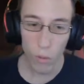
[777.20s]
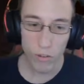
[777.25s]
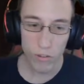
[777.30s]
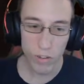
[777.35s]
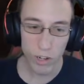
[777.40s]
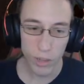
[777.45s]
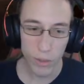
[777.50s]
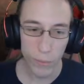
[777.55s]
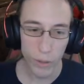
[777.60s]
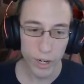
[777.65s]
Oh,
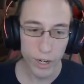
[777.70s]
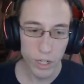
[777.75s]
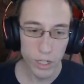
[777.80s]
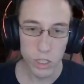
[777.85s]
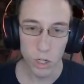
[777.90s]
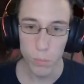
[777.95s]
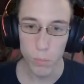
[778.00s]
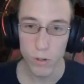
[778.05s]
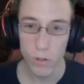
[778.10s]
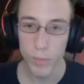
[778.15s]
there's another one!
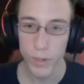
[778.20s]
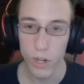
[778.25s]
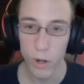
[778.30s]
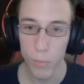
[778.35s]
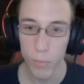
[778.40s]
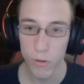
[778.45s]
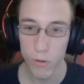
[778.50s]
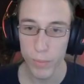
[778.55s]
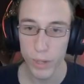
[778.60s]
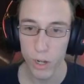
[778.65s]
Don't push me,
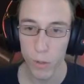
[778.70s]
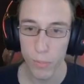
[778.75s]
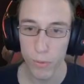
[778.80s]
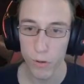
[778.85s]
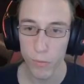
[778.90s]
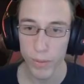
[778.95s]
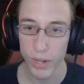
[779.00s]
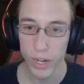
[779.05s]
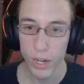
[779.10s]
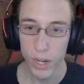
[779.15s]
don't push me, don't
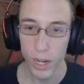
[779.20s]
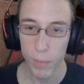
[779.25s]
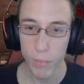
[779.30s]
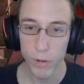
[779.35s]
push me.